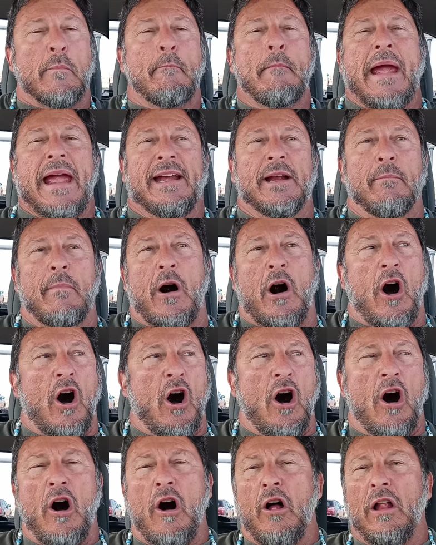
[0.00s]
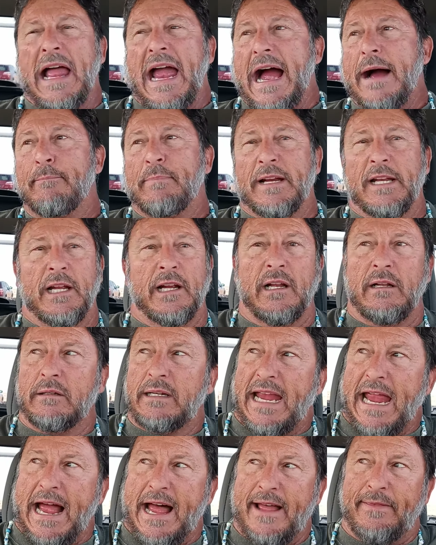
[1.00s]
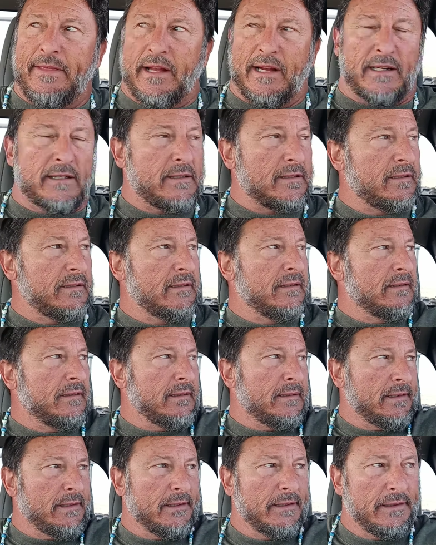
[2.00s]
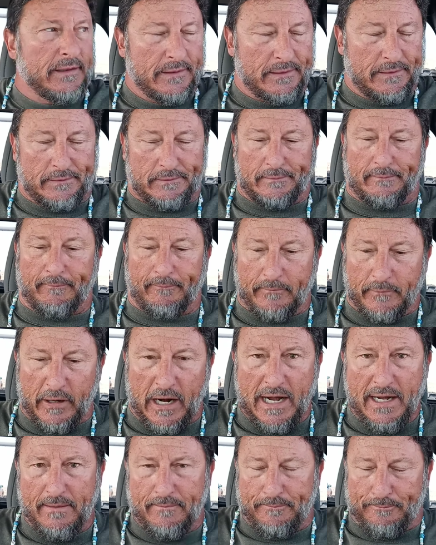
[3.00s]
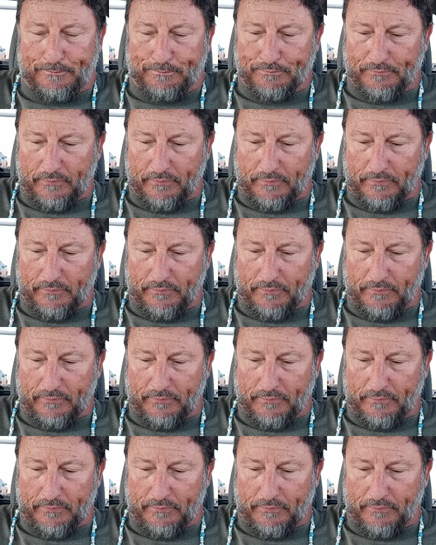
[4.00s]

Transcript: made them all happy little Catholics, right?